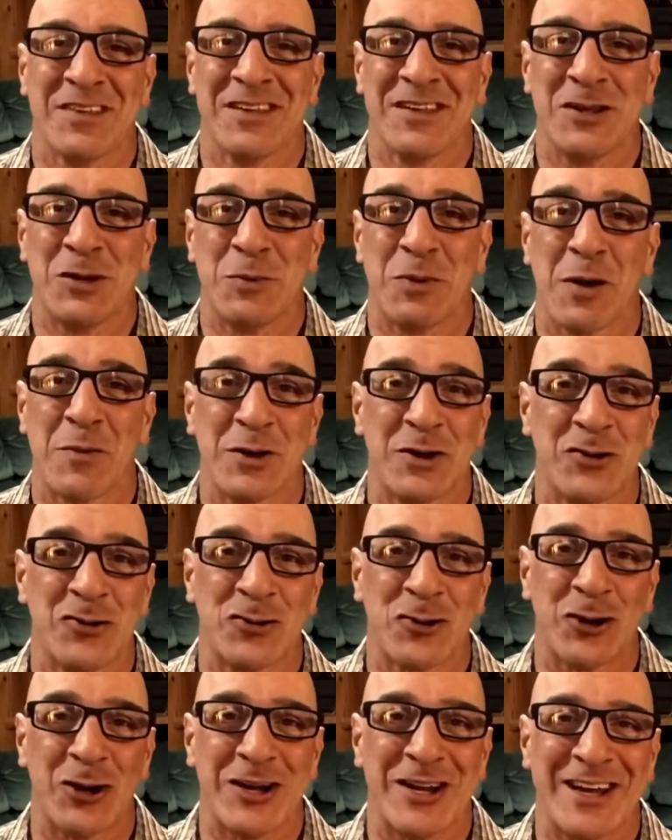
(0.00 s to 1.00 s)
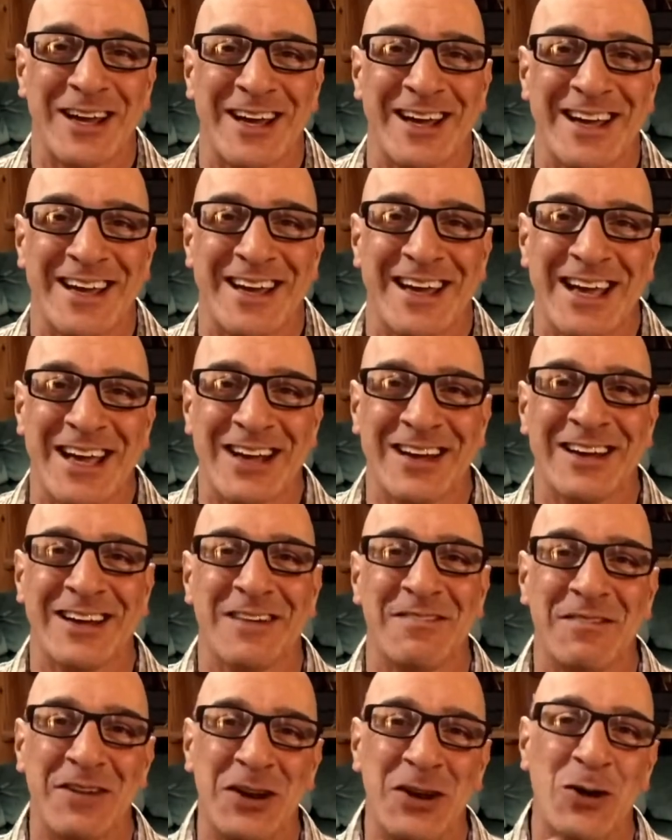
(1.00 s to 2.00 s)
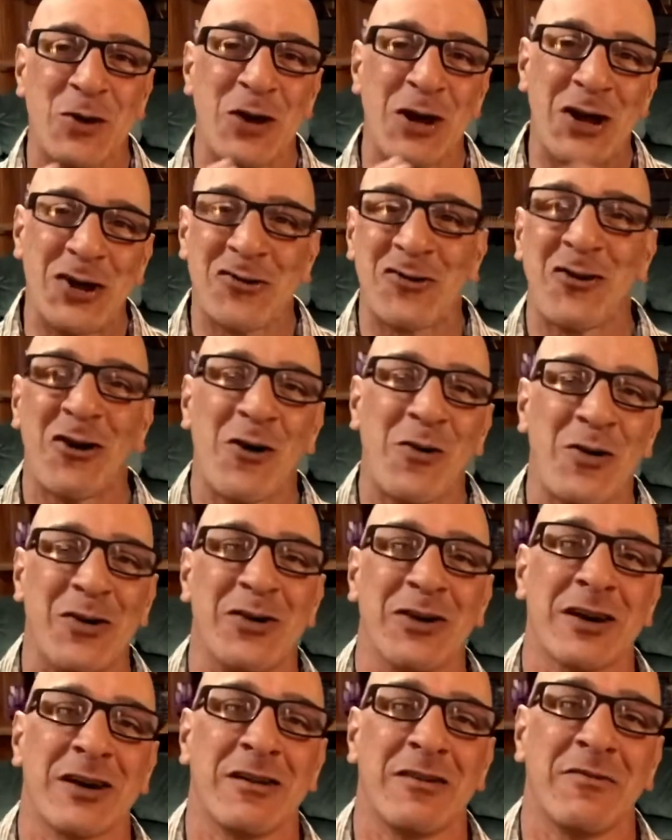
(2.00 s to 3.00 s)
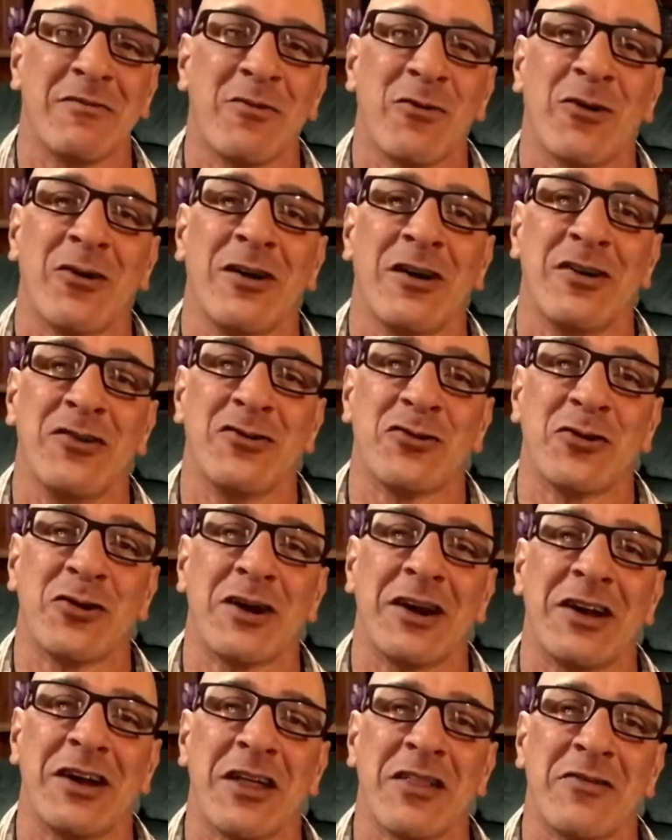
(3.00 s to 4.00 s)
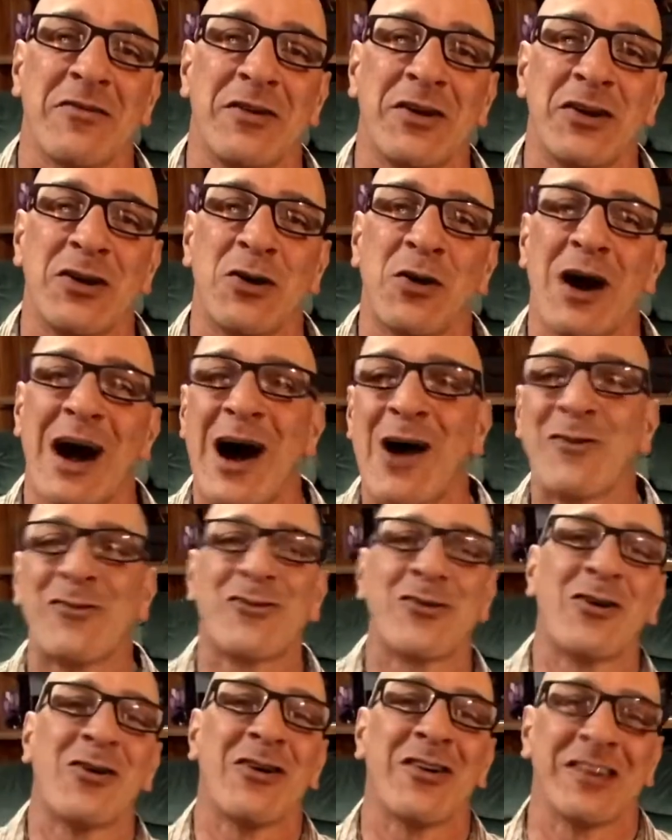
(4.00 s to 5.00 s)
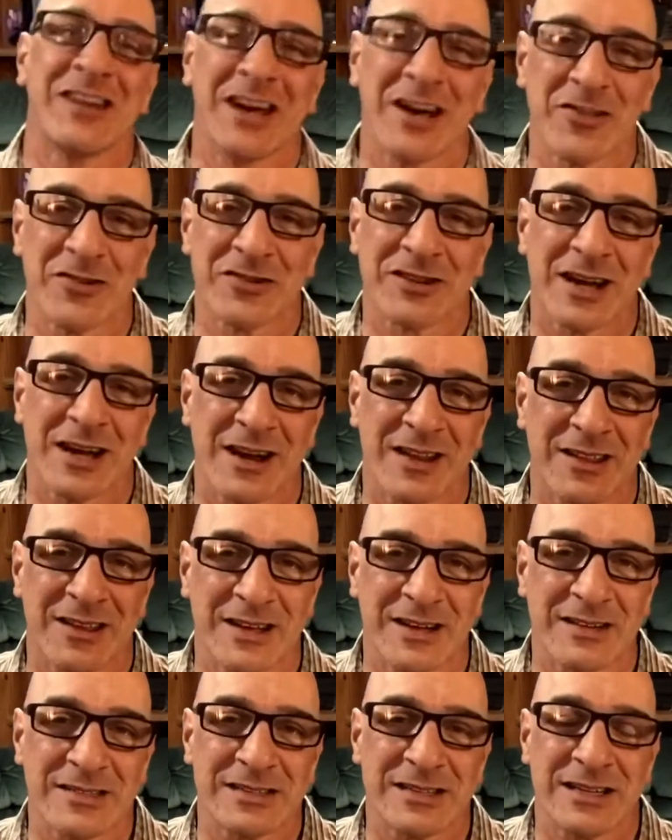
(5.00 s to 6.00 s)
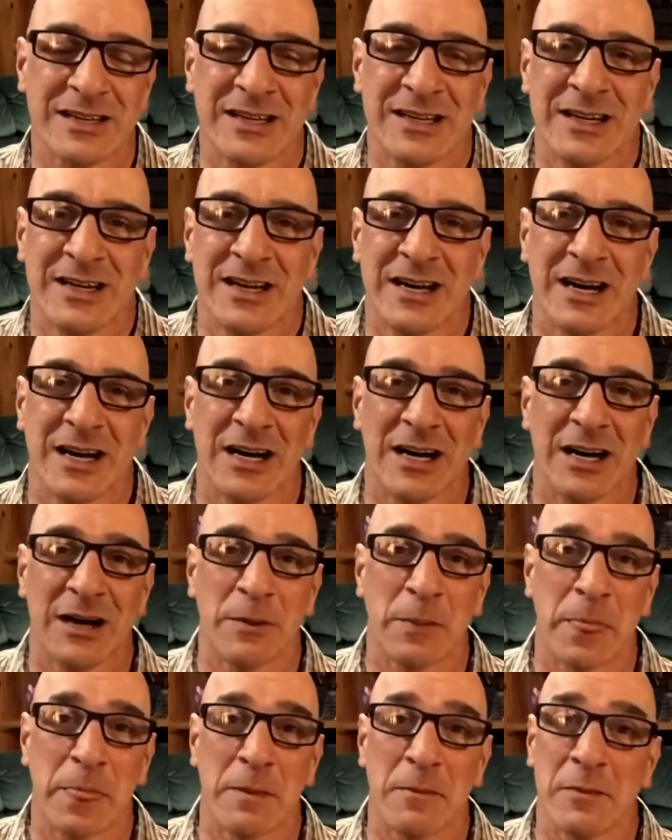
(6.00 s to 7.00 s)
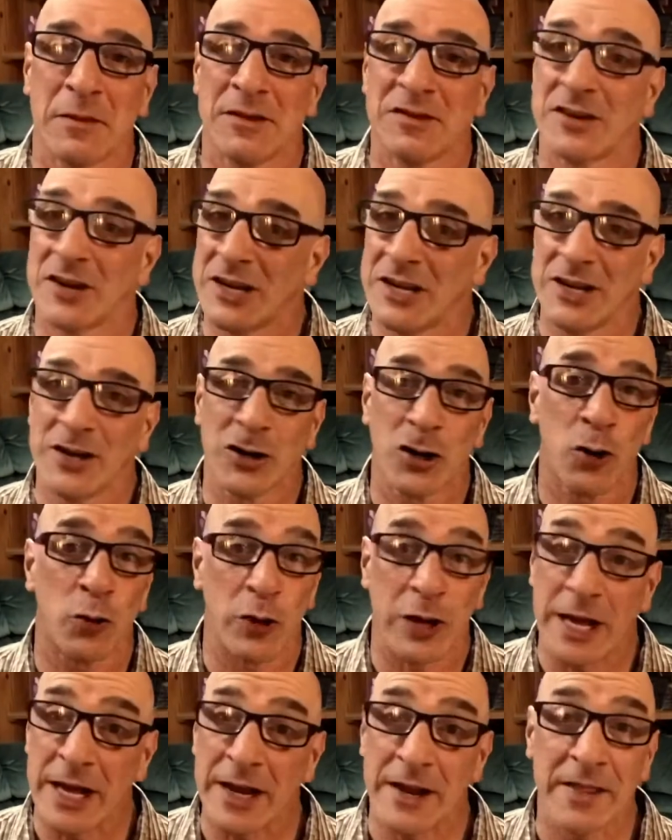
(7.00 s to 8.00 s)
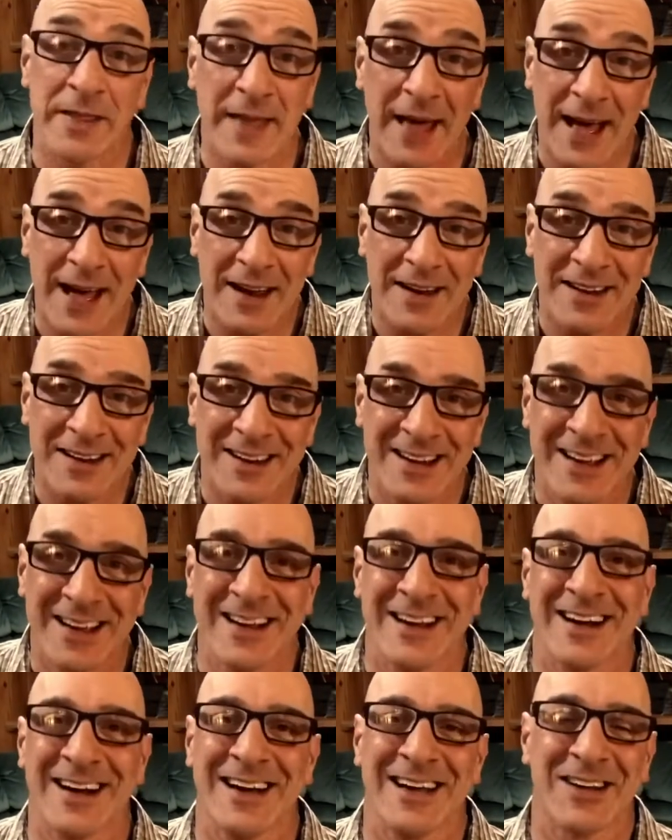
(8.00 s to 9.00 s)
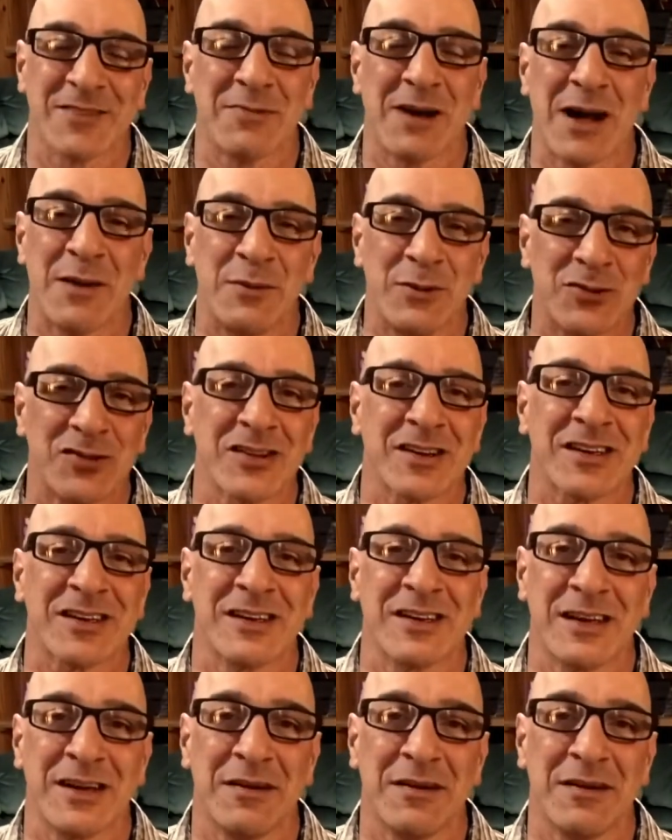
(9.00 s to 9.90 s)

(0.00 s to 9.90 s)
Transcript: You probably enjoyed a video intro, and you're going to enjoy another video outro on the other side of things. Tahir created that. It's my music.